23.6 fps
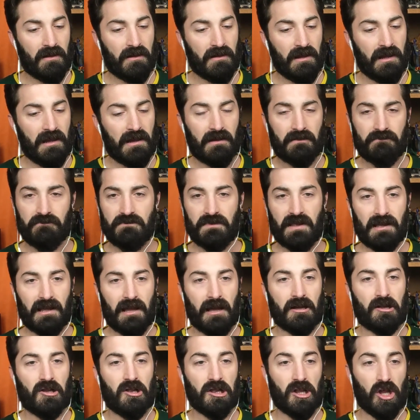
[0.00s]
yeah, they
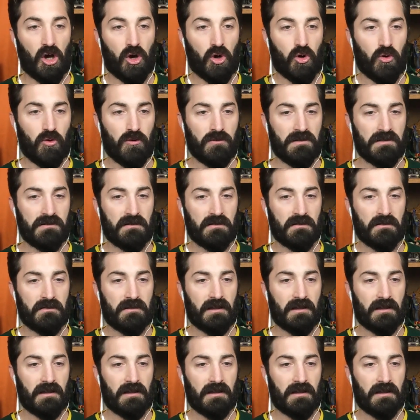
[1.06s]
got clothes,